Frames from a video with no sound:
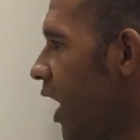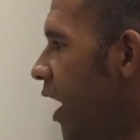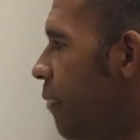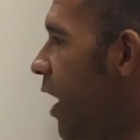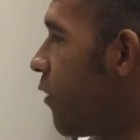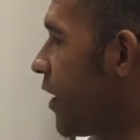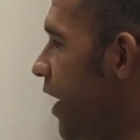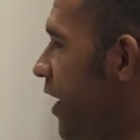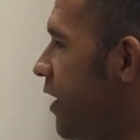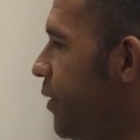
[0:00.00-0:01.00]
How can
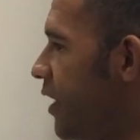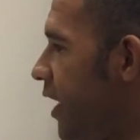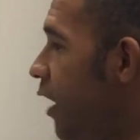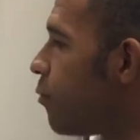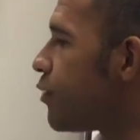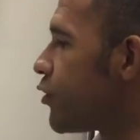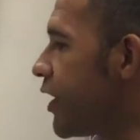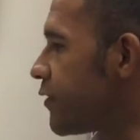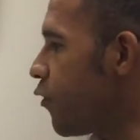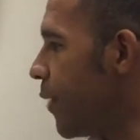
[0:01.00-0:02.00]
ADP help
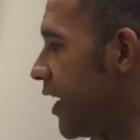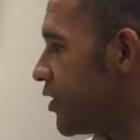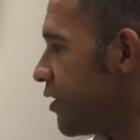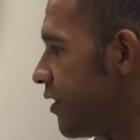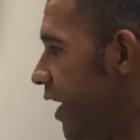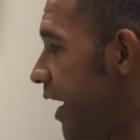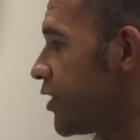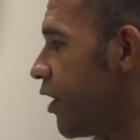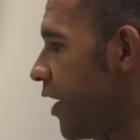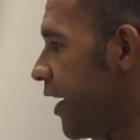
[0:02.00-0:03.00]
transform the
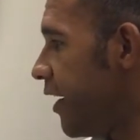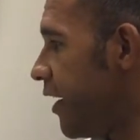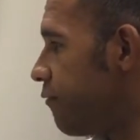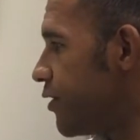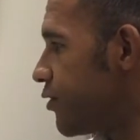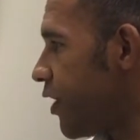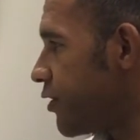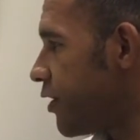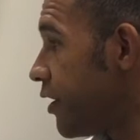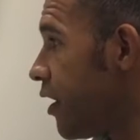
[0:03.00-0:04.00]
HR
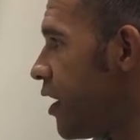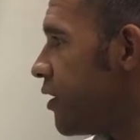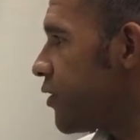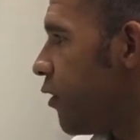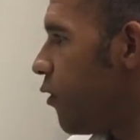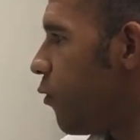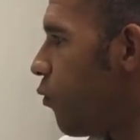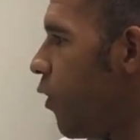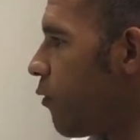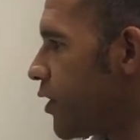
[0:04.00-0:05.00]
infrastructure? So
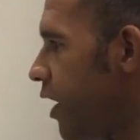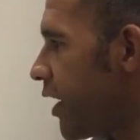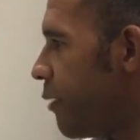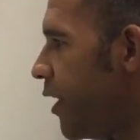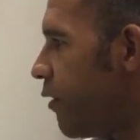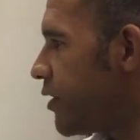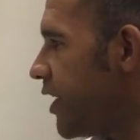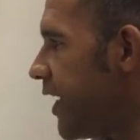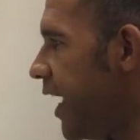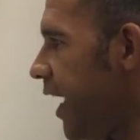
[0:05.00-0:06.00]
what we're talking about
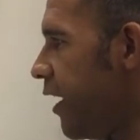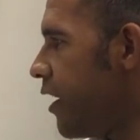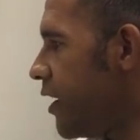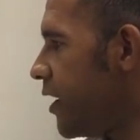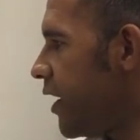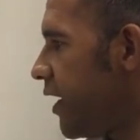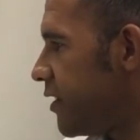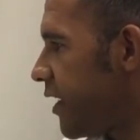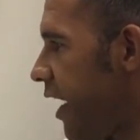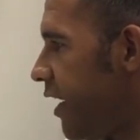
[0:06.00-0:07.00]
today
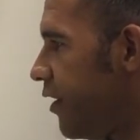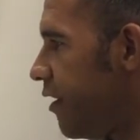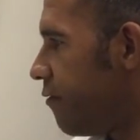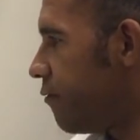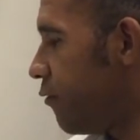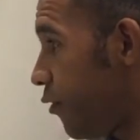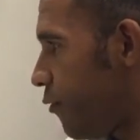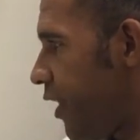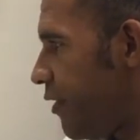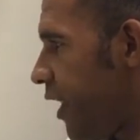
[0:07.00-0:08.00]
is
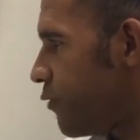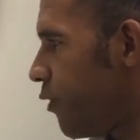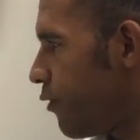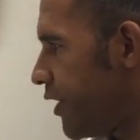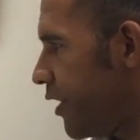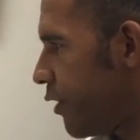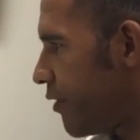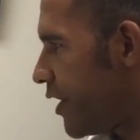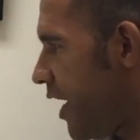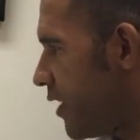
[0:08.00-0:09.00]
that's what we're dealing
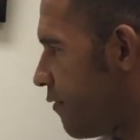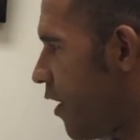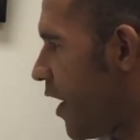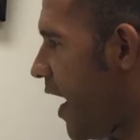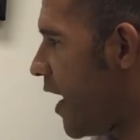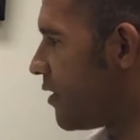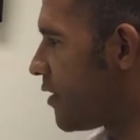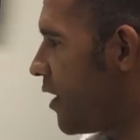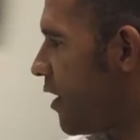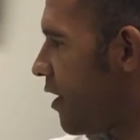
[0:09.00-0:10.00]
with today as far as
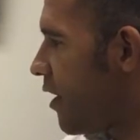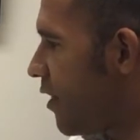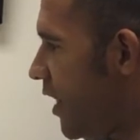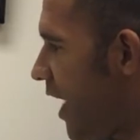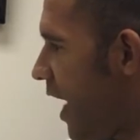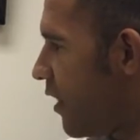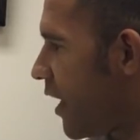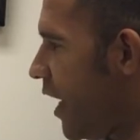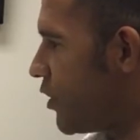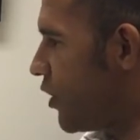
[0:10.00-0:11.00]
the
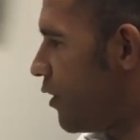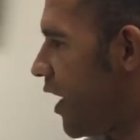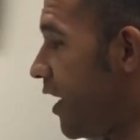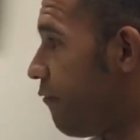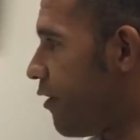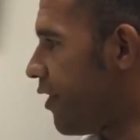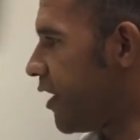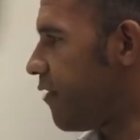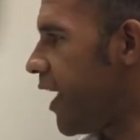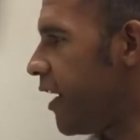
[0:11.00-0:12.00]
allocation and
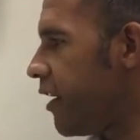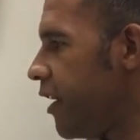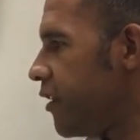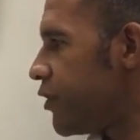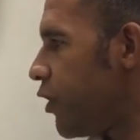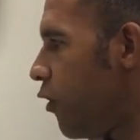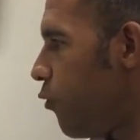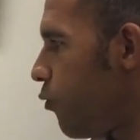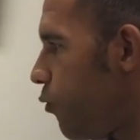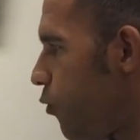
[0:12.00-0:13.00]
everything of that.
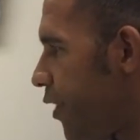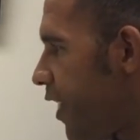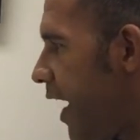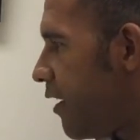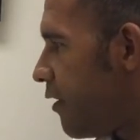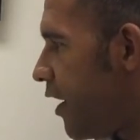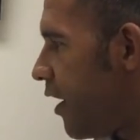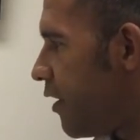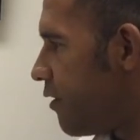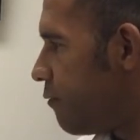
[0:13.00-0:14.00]
So with that,
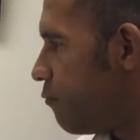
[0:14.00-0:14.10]
the